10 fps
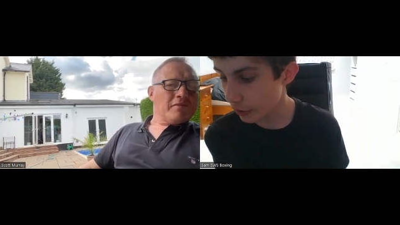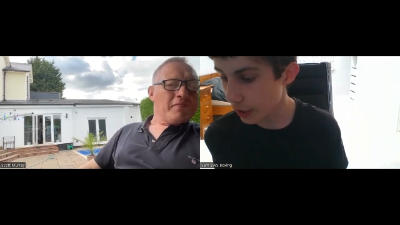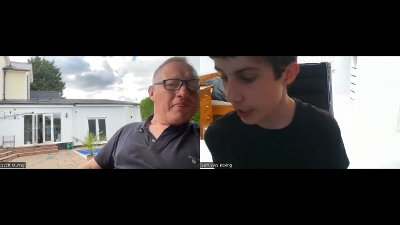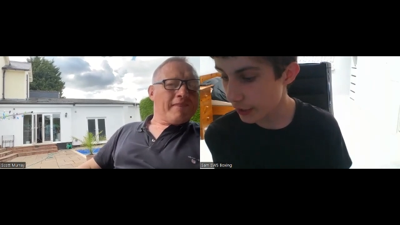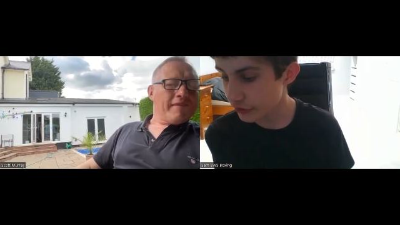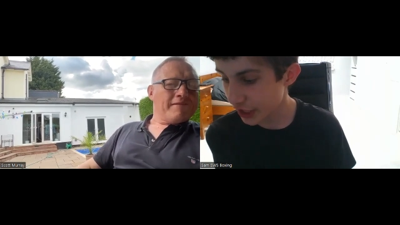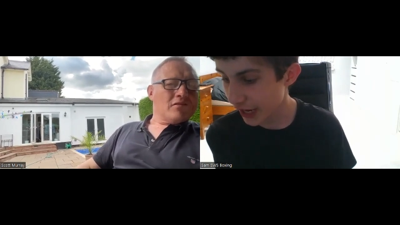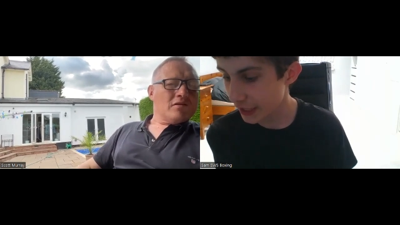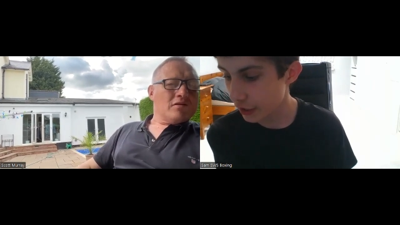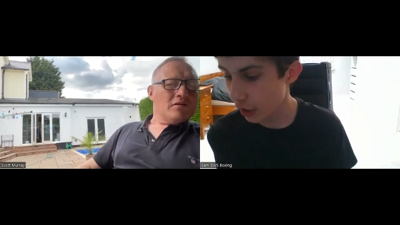Speaker 1: uh,
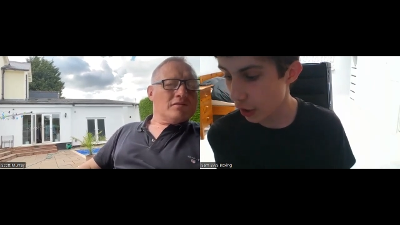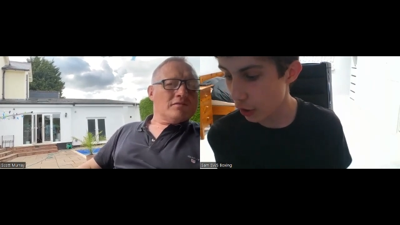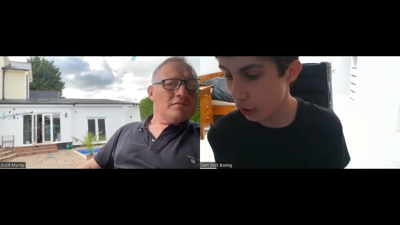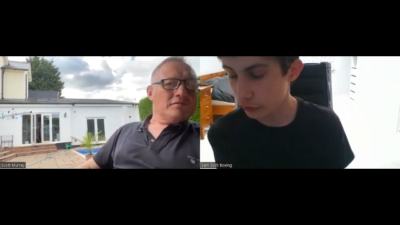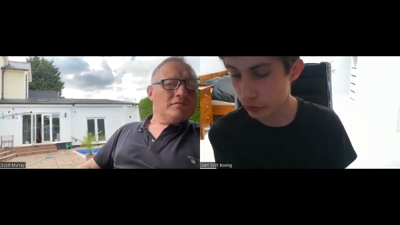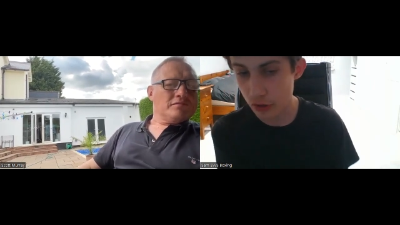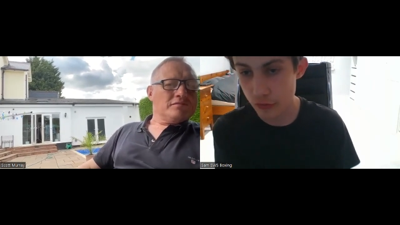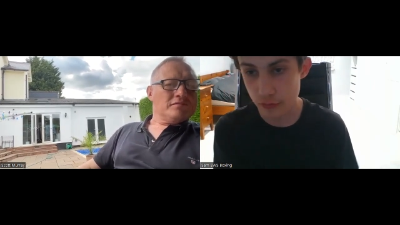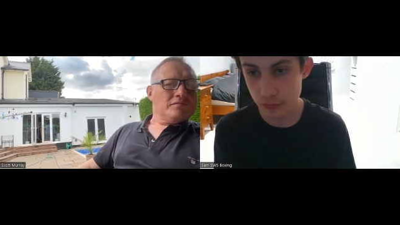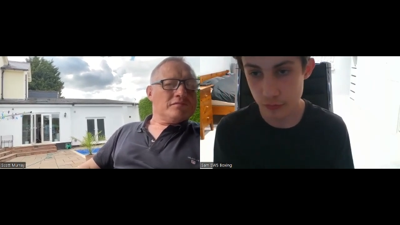Jan
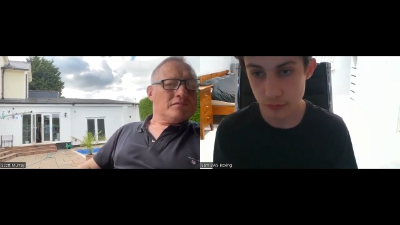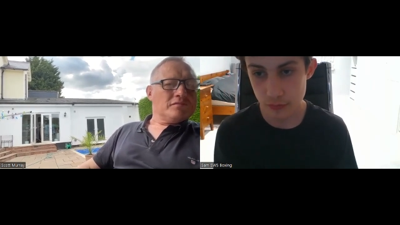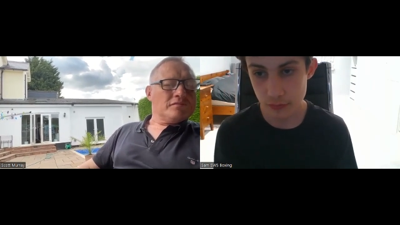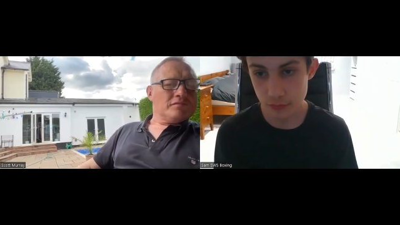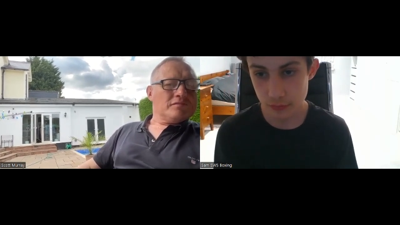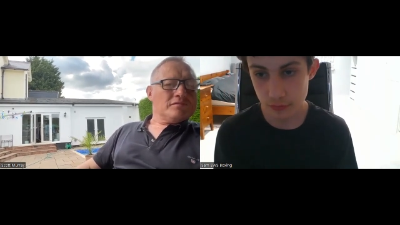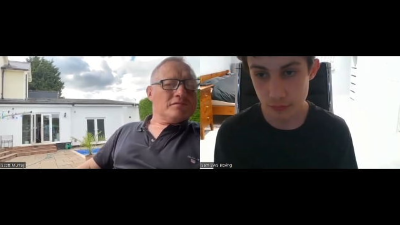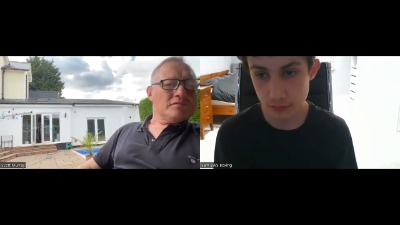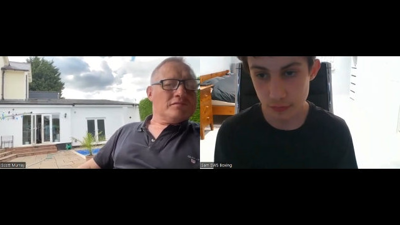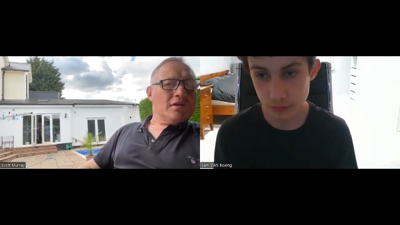Arden.
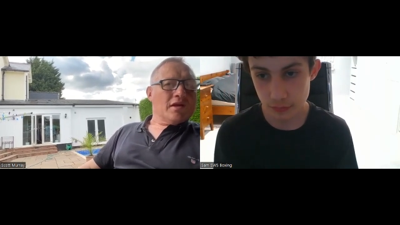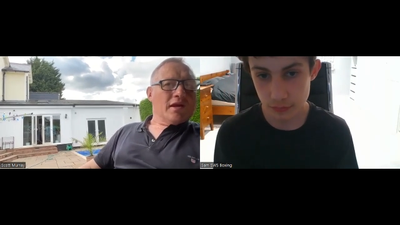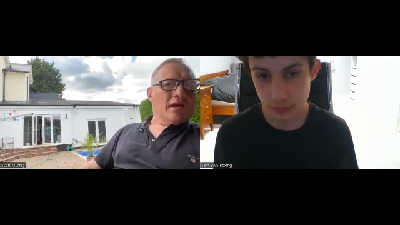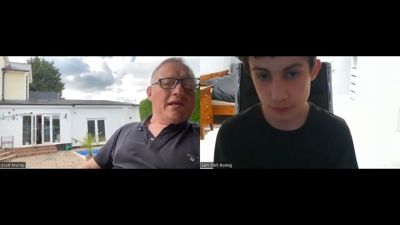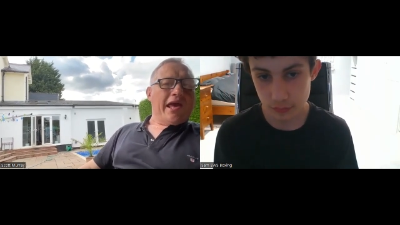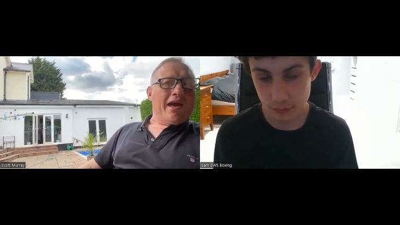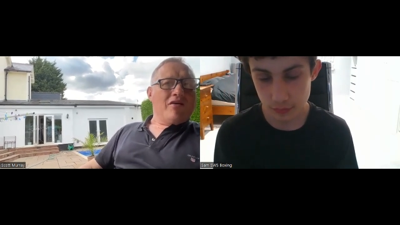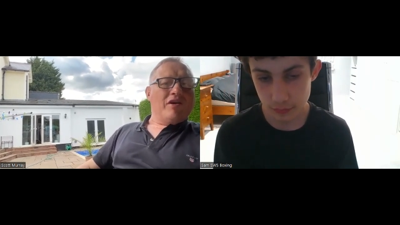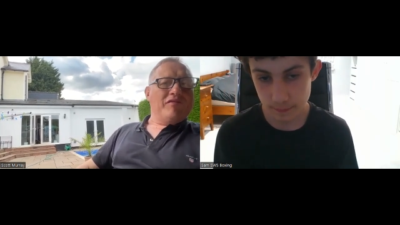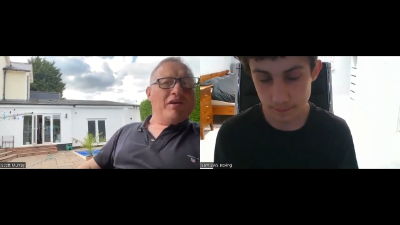
Speaker 2: Yeah,
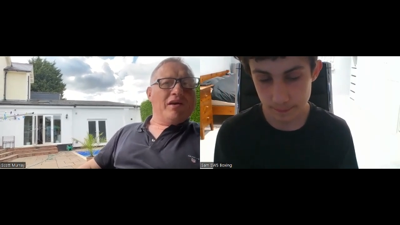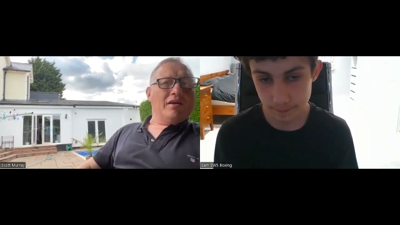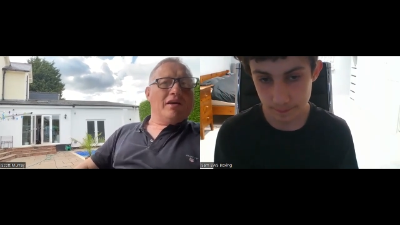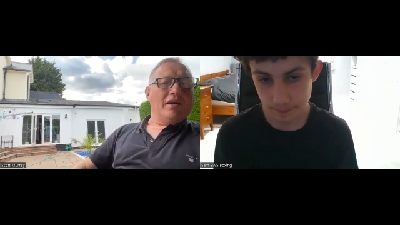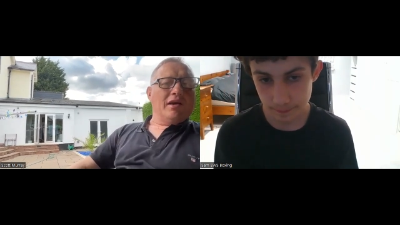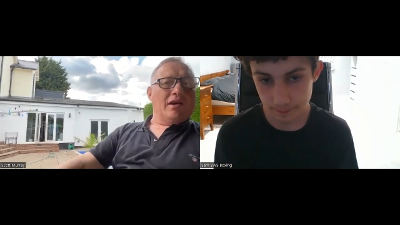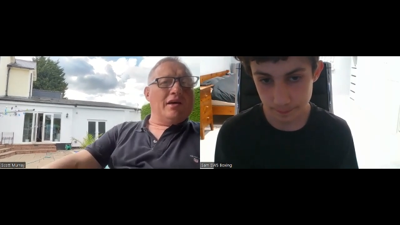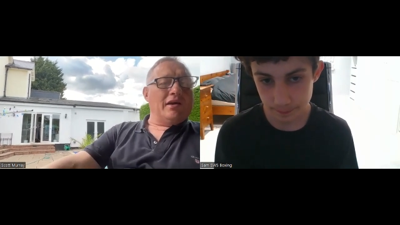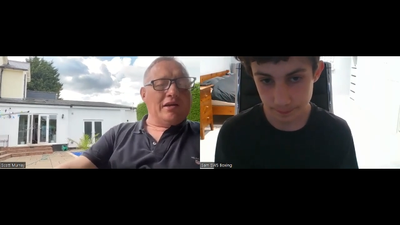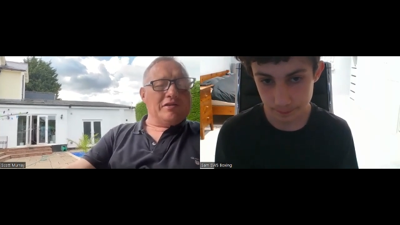River. Uh,
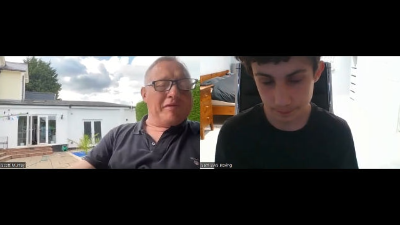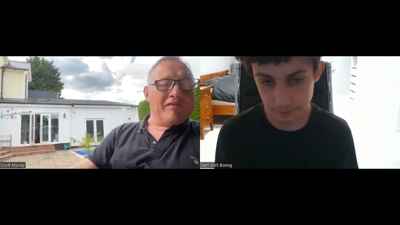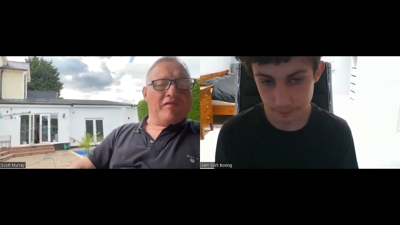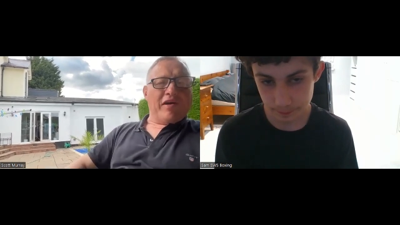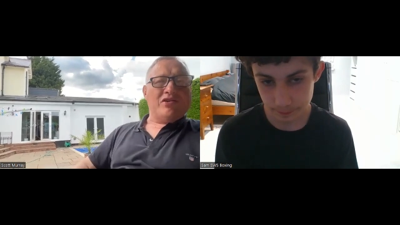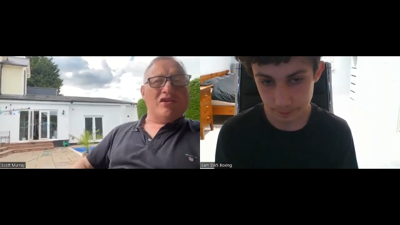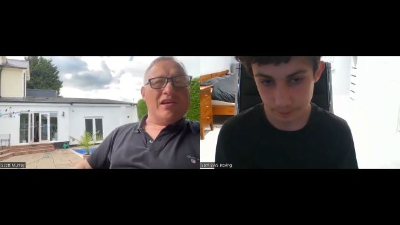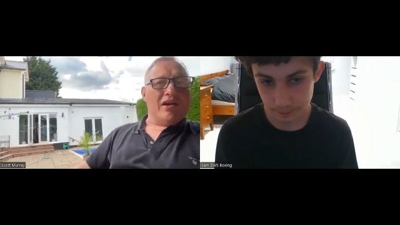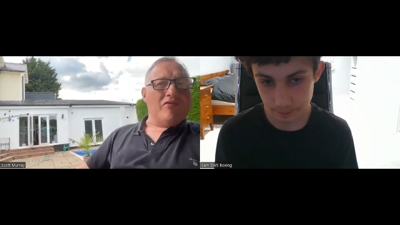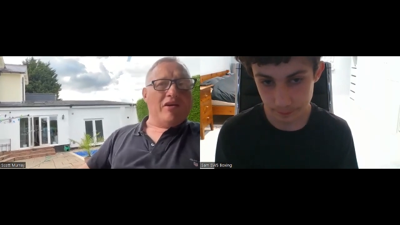he's a bit of a veteran
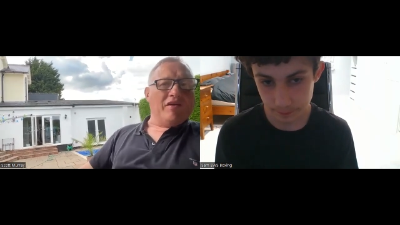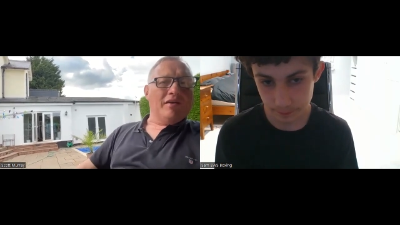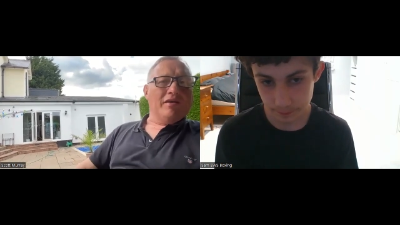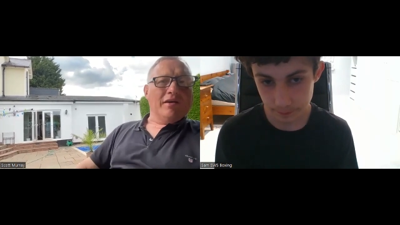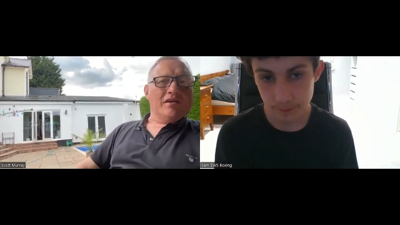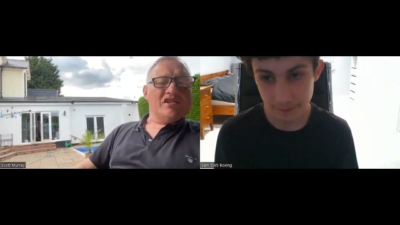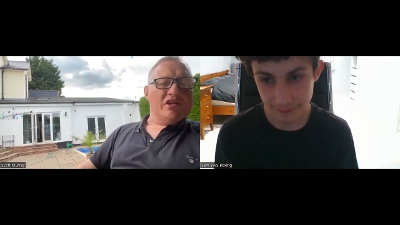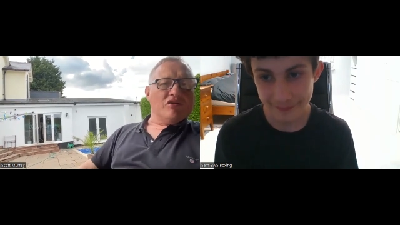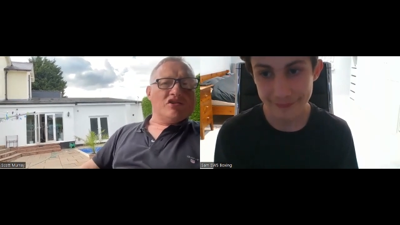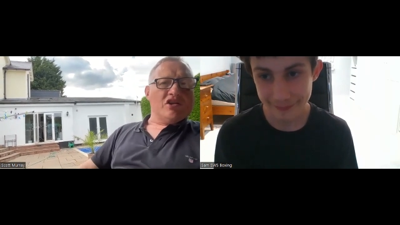now, River.
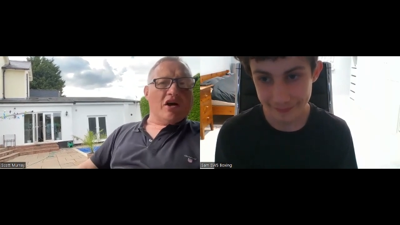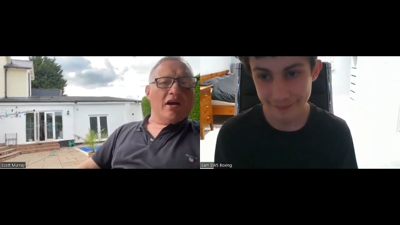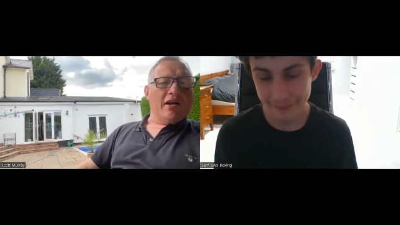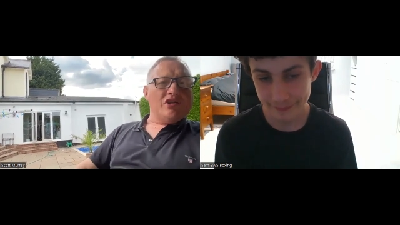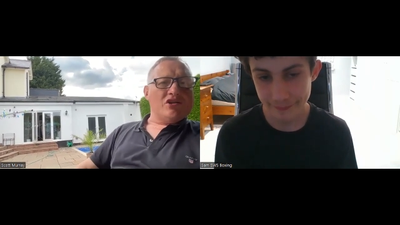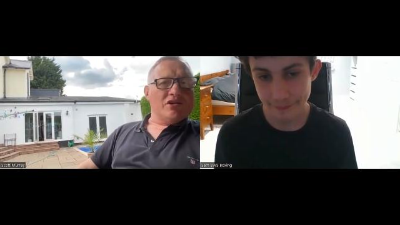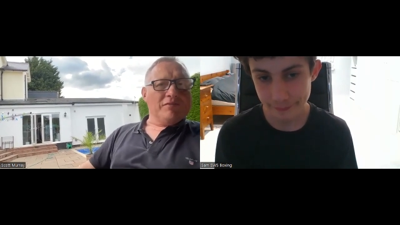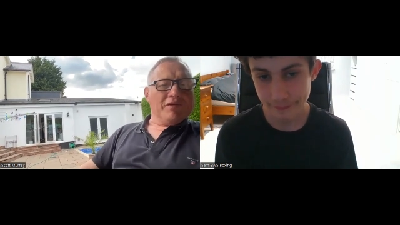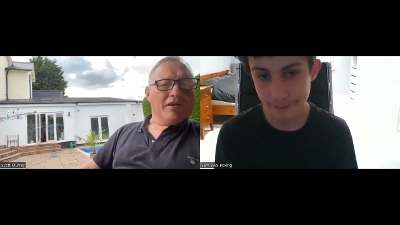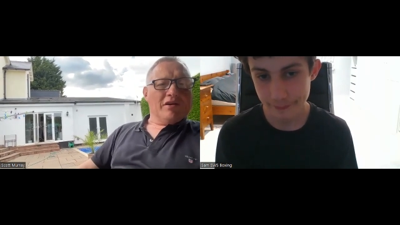Still stylish,
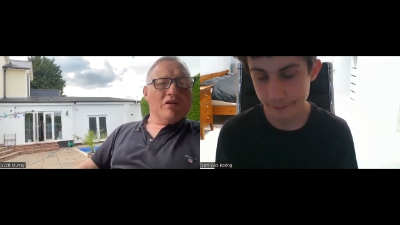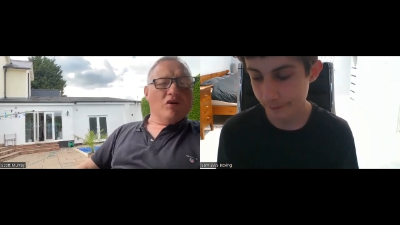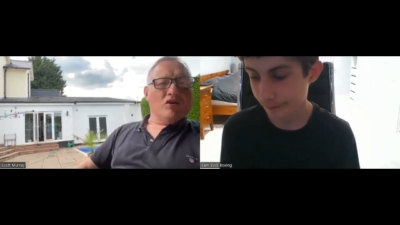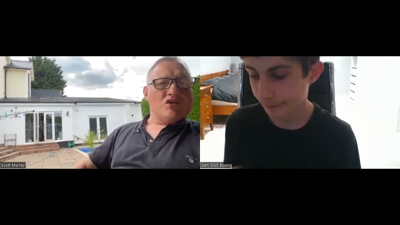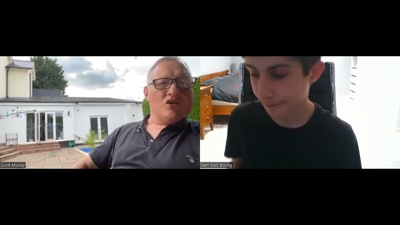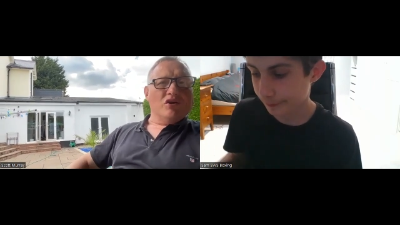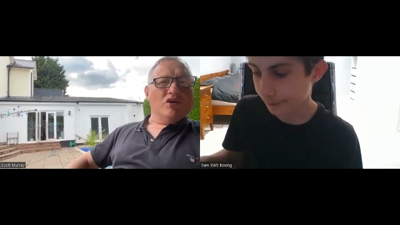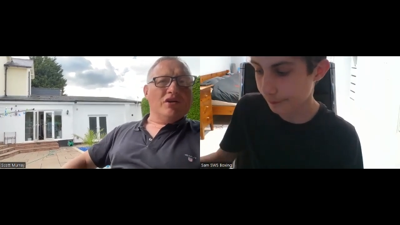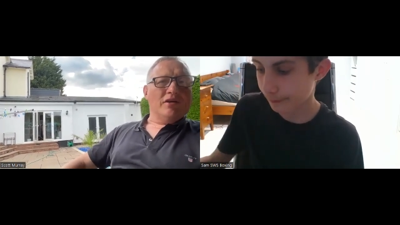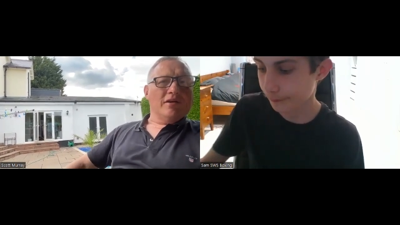looks good.